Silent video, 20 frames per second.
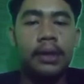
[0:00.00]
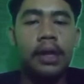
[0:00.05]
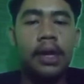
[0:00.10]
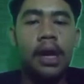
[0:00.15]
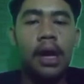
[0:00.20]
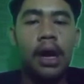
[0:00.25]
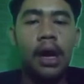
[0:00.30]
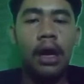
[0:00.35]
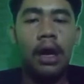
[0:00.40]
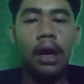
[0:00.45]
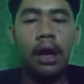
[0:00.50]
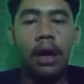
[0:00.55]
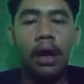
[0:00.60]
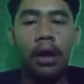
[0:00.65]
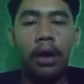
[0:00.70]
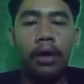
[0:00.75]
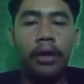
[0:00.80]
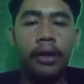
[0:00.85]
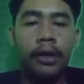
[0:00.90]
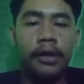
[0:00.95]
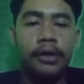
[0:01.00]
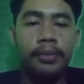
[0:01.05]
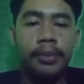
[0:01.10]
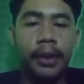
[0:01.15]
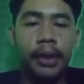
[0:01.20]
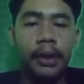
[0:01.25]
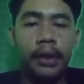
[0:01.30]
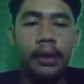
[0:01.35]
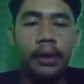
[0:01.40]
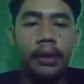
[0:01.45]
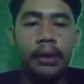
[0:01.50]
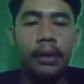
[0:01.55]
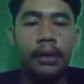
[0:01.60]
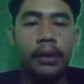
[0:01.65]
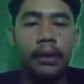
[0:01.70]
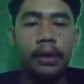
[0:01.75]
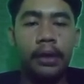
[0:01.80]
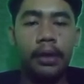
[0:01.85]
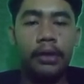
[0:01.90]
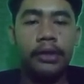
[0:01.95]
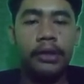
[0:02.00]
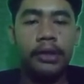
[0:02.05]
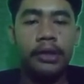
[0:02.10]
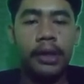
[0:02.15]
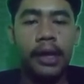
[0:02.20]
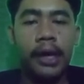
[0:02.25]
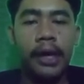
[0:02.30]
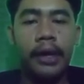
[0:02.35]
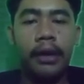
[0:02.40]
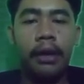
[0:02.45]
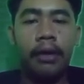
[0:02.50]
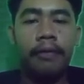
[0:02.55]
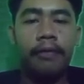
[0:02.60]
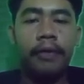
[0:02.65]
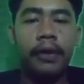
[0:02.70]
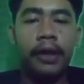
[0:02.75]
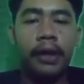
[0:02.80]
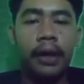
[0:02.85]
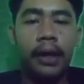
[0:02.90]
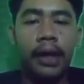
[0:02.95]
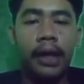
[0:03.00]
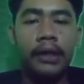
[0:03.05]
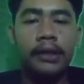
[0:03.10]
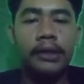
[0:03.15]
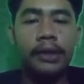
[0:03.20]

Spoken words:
a lot and speak in outside of the class